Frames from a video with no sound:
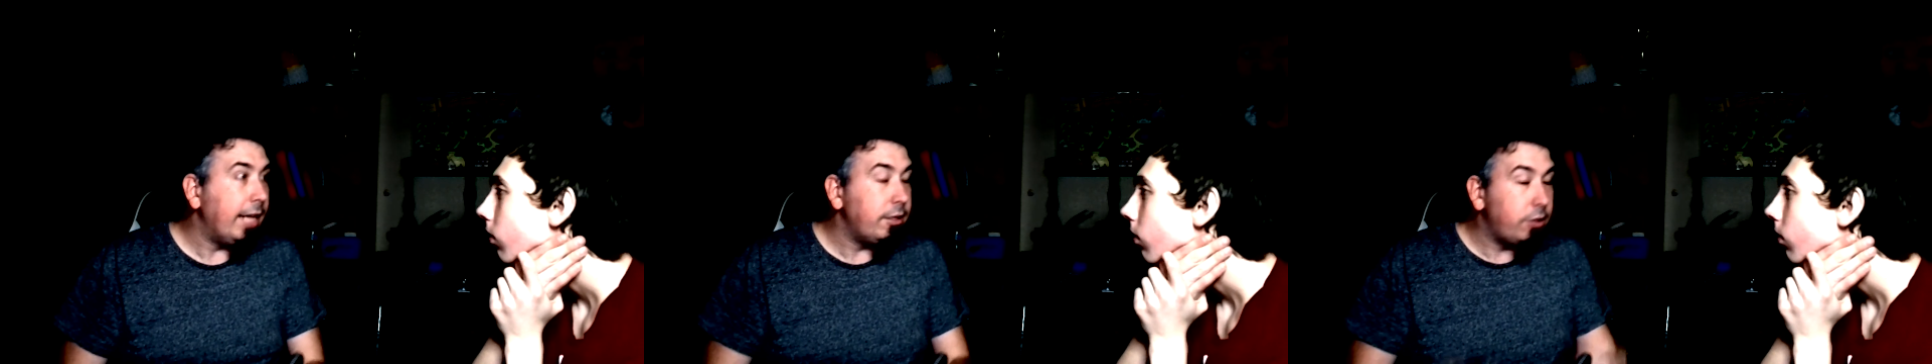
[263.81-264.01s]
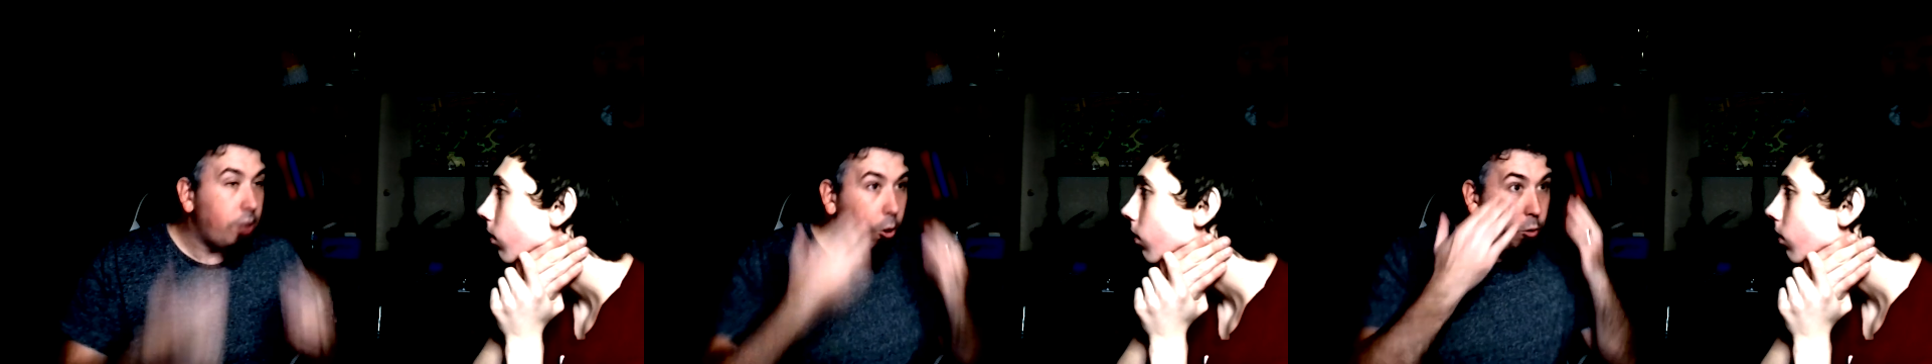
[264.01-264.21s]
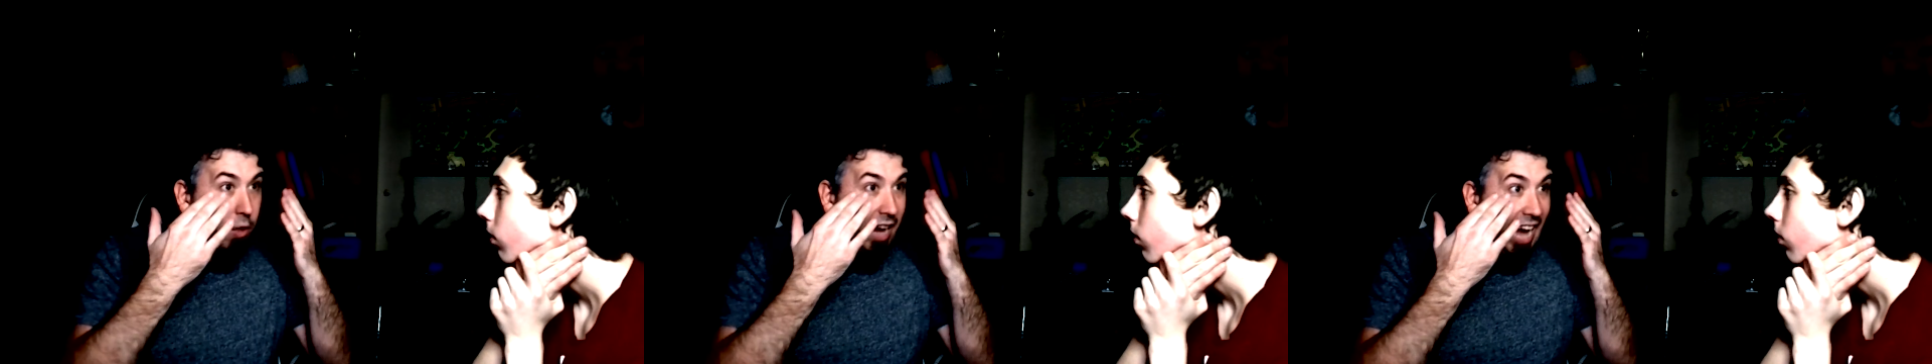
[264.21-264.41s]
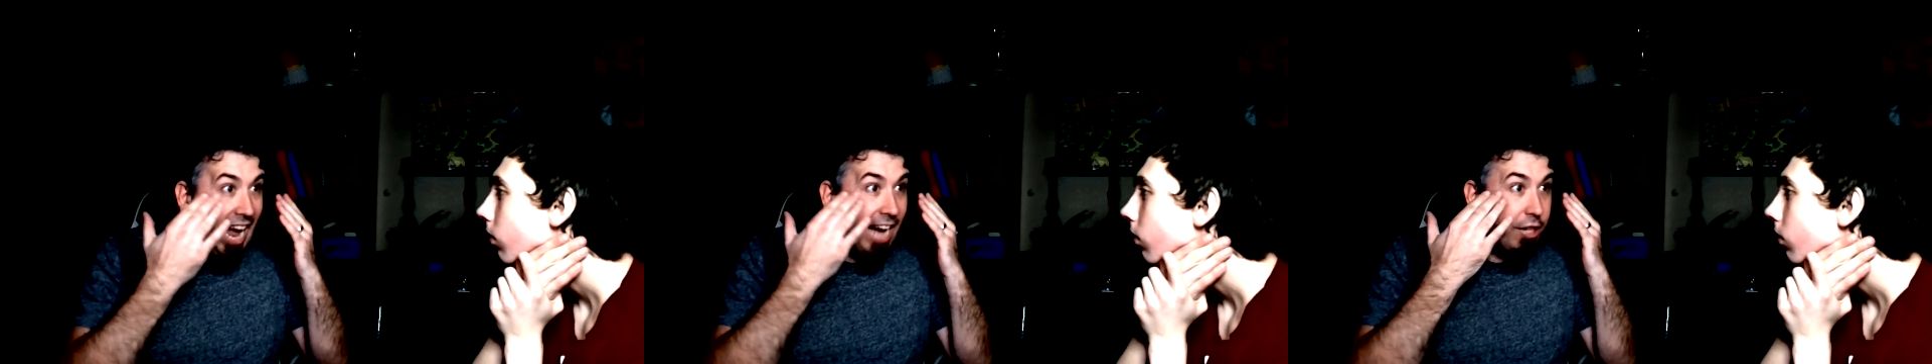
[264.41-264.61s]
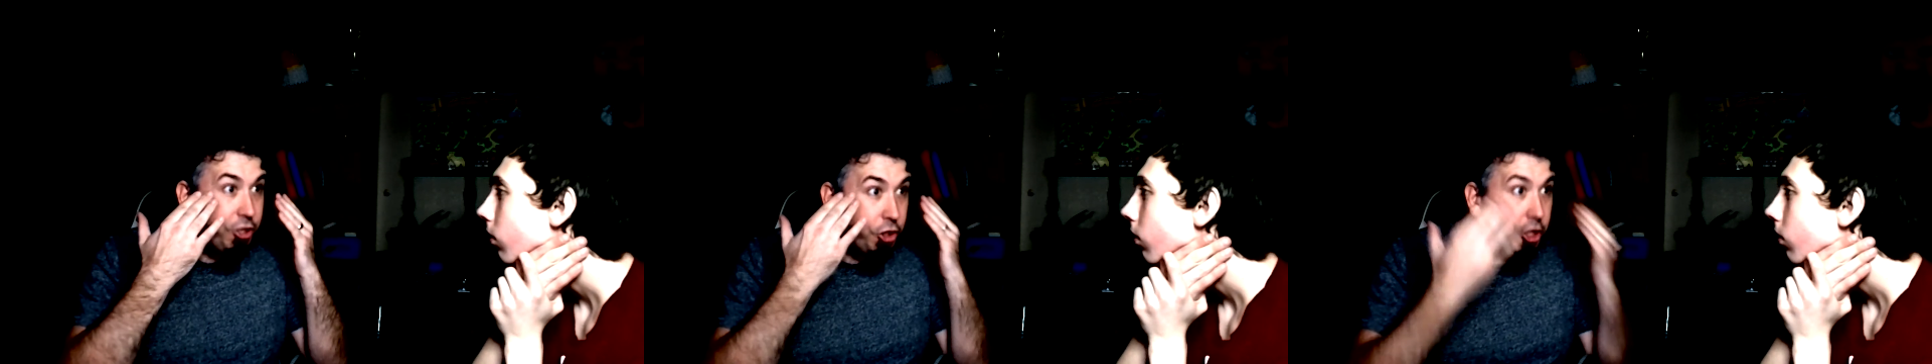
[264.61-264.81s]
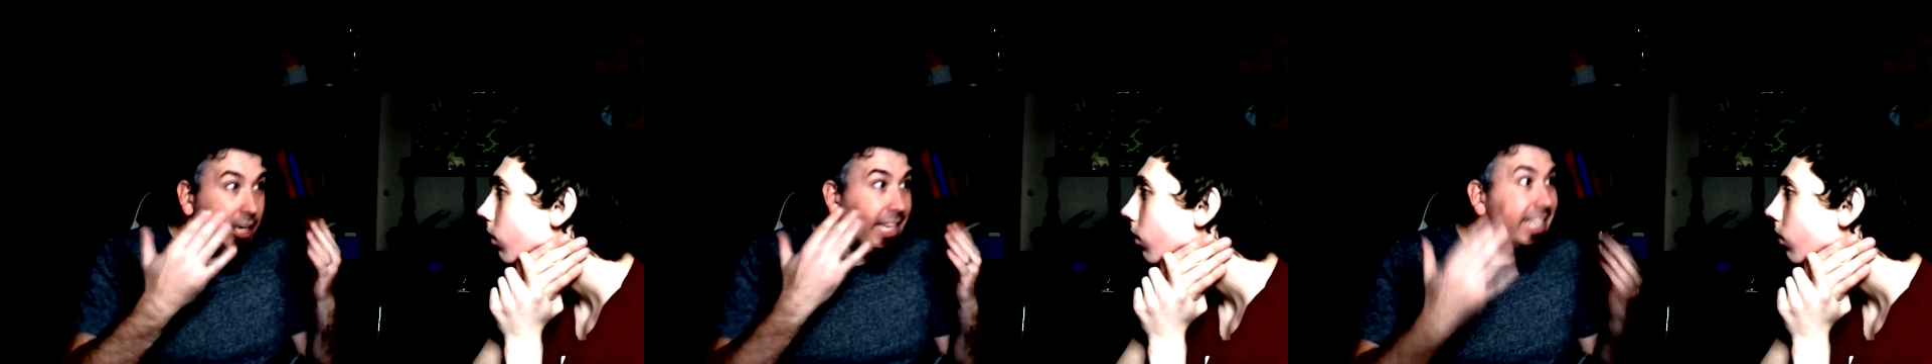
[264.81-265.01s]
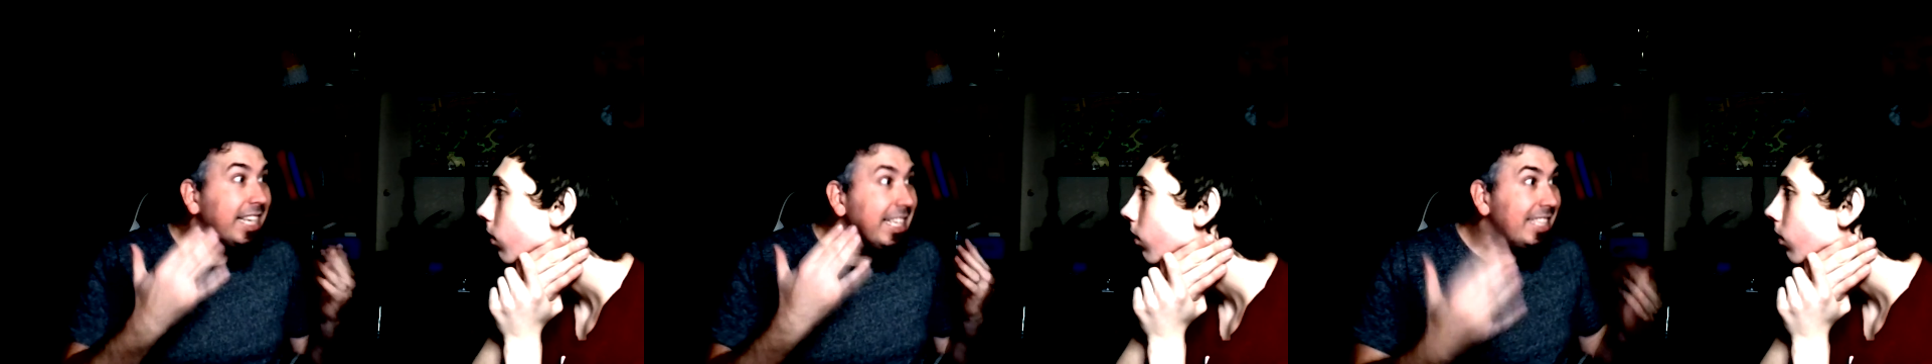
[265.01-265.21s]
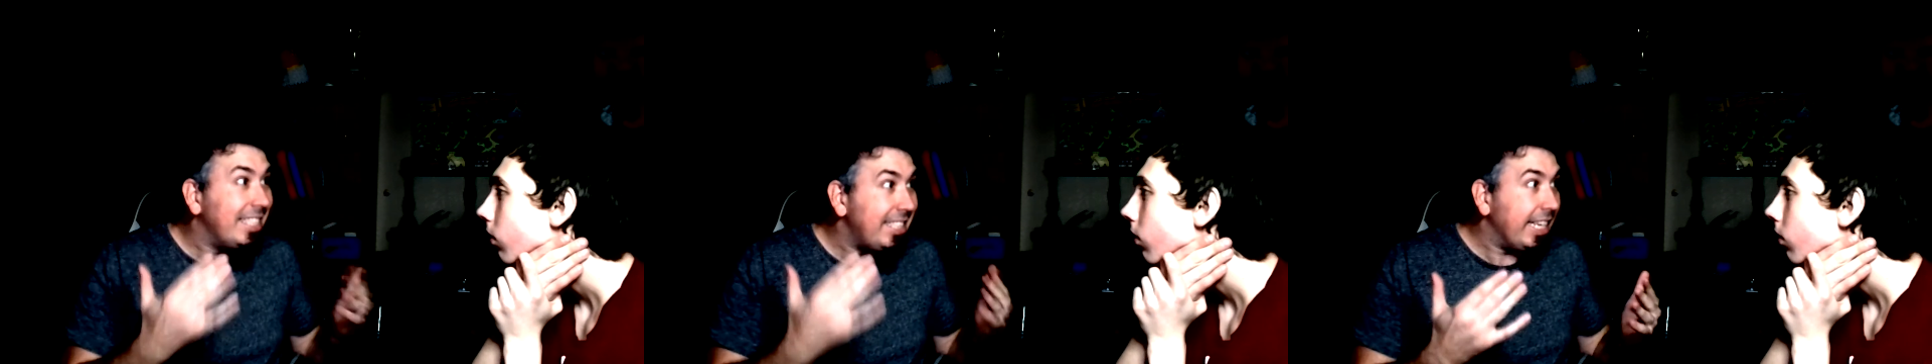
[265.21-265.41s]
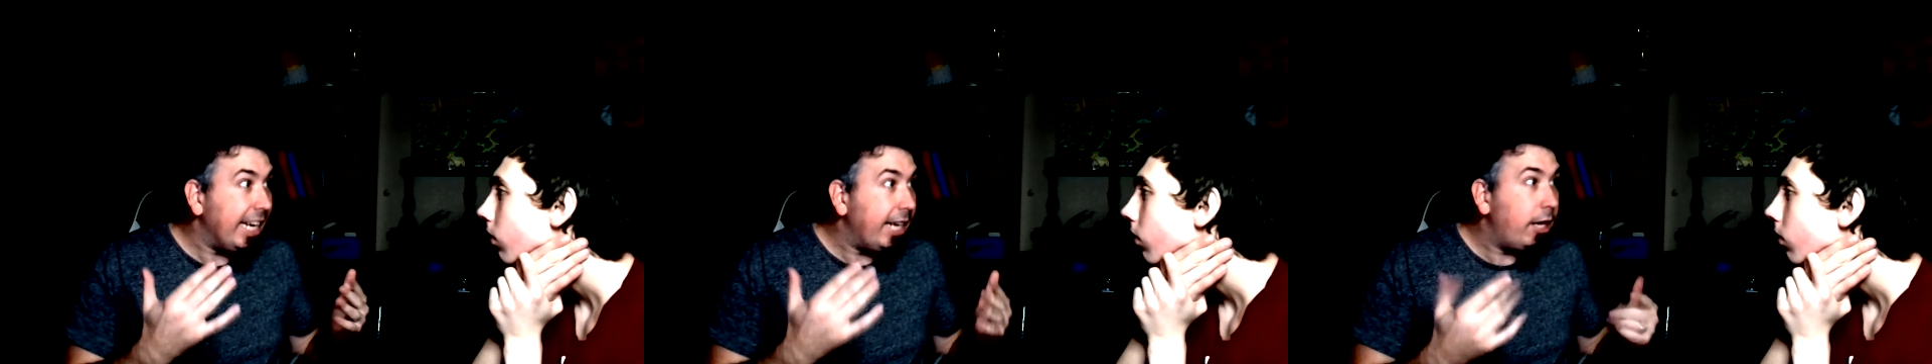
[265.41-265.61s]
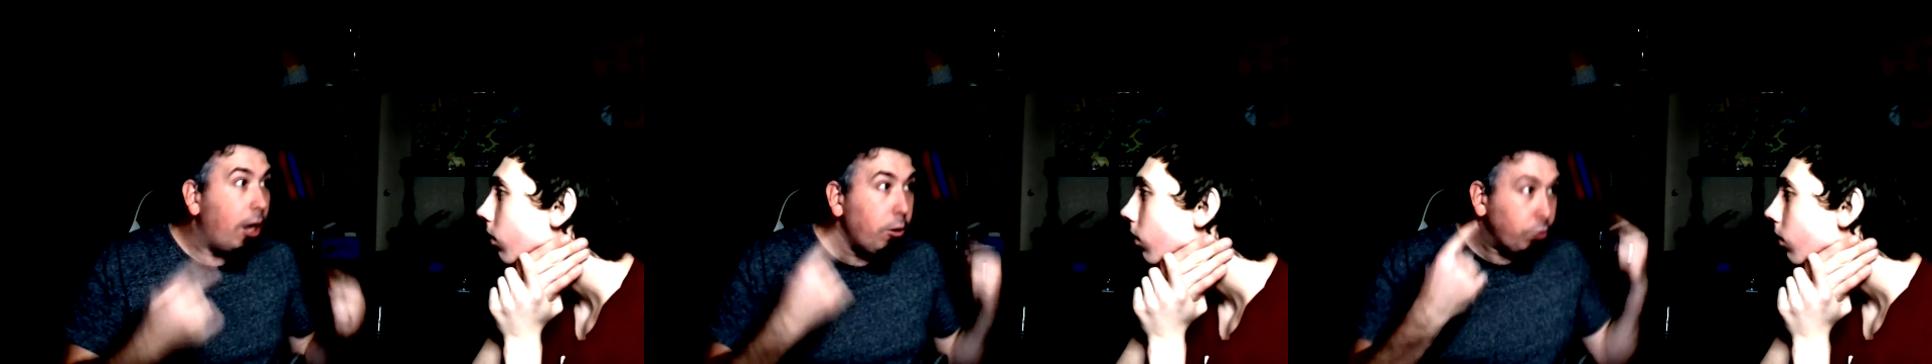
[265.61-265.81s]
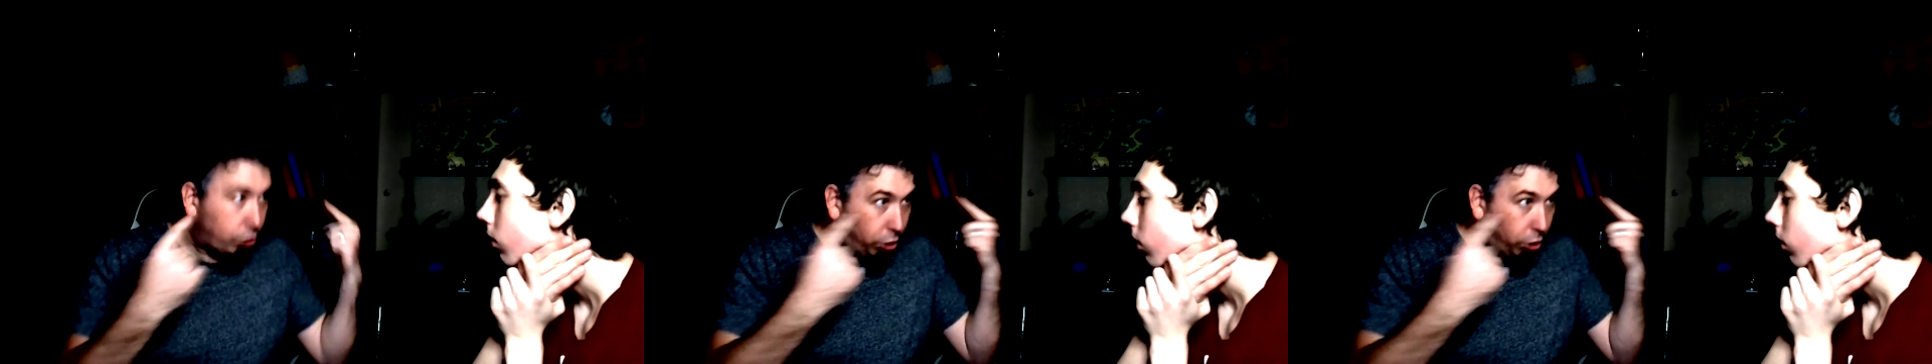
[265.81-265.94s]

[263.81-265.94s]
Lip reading: so they actually see ghosts.